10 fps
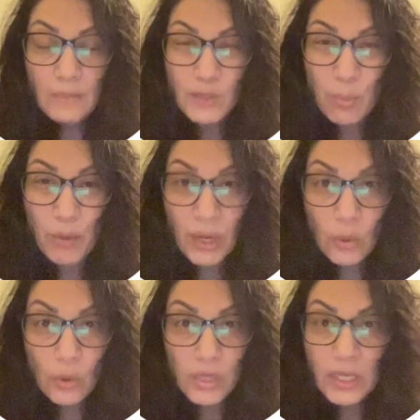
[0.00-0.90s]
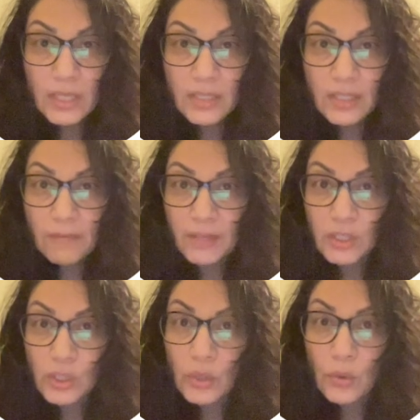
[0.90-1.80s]
So, priority is given
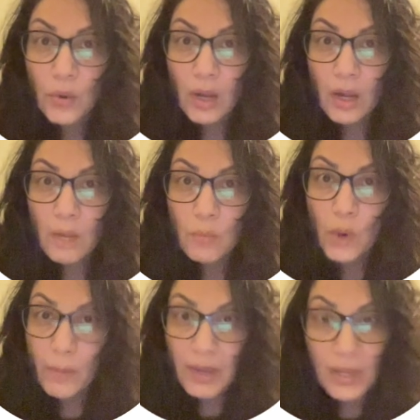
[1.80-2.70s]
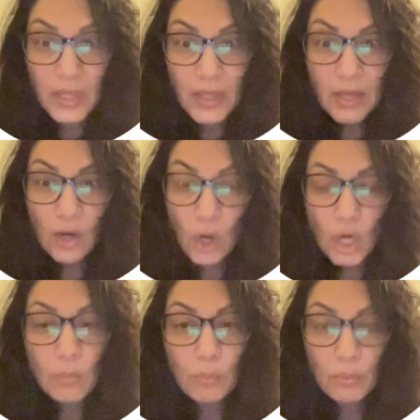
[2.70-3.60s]
to women that
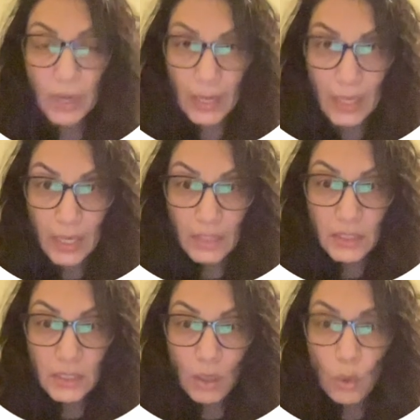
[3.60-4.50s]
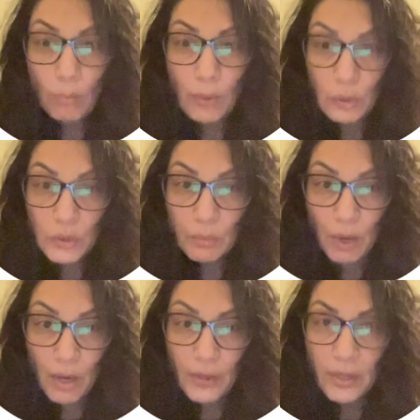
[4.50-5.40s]
are pregnant or
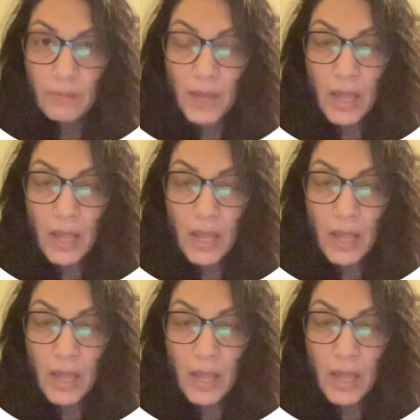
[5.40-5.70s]
postpartum,